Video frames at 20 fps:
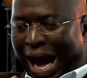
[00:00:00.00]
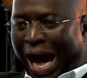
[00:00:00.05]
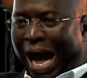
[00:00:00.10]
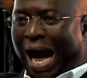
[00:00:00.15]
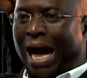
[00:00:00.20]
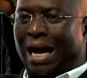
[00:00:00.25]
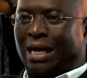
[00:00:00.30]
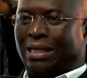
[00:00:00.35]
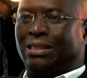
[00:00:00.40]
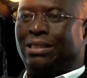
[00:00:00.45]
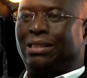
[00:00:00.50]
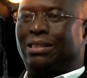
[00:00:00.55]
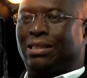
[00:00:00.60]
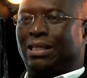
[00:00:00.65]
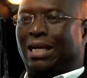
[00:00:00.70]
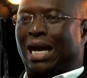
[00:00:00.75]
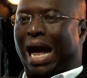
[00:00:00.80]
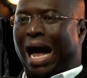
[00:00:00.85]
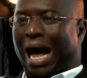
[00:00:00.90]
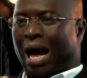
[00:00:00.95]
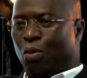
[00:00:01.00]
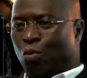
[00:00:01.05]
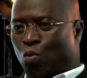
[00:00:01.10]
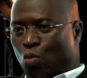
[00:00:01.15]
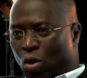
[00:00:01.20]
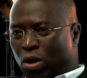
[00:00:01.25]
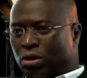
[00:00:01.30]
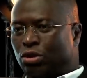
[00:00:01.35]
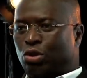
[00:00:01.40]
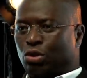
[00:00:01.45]
And I
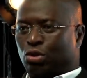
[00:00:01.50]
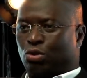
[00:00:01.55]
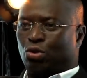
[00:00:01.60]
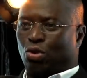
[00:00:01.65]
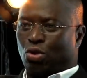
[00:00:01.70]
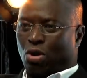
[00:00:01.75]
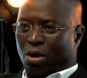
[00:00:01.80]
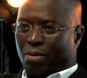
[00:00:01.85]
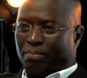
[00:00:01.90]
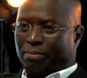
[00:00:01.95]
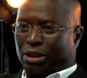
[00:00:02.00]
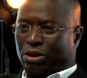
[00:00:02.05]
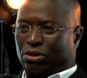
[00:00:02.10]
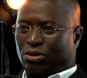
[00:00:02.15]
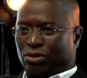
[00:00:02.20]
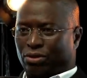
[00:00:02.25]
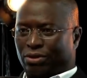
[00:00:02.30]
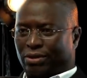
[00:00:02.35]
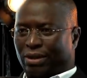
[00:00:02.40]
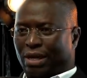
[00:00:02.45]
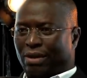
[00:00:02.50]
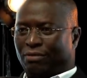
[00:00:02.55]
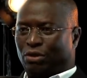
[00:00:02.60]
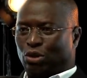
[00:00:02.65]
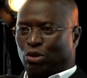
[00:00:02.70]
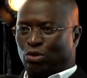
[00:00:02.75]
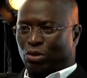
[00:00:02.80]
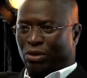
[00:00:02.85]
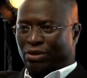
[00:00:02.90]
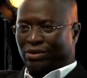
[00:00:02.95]
want you to commit yourself into